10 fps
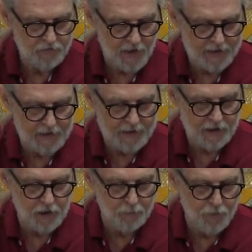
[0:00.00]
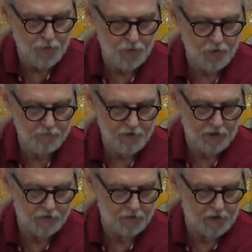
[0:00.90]
finally in the pure
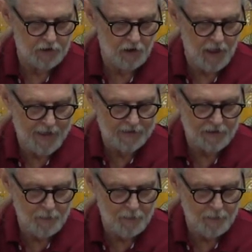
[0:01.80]
field of clear light,